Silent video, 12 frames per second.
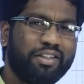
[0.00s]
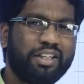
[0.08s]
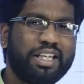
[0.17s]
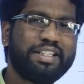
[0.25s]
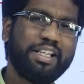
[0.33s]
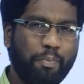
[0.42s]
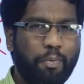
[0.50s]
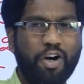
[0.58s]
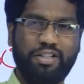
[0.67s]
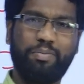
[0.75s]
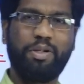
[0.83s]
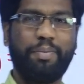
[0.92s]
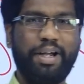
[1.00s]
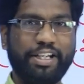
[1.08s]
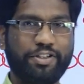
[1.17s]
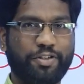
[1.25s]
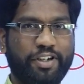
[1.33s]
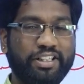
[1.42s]
is it possible, my
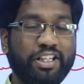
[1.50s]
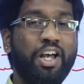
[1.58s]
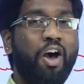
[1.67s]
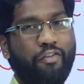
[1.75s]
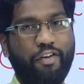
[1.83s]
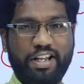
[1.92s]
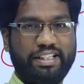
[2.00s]
dear students? For